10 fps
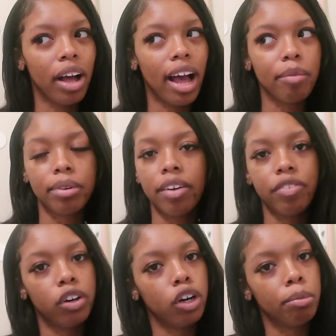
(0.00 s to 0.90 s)
I'm not
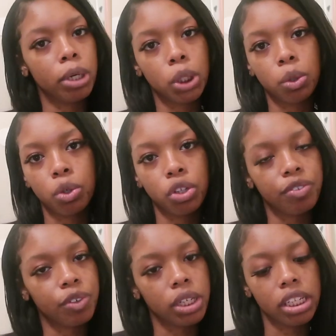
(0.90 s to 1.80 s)
gonna hurt my shoulders
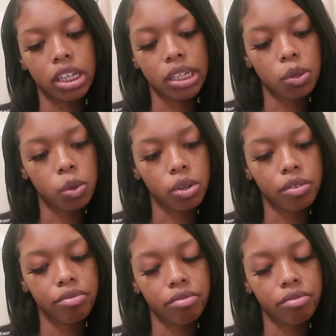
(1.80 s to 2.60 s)
the first day of school.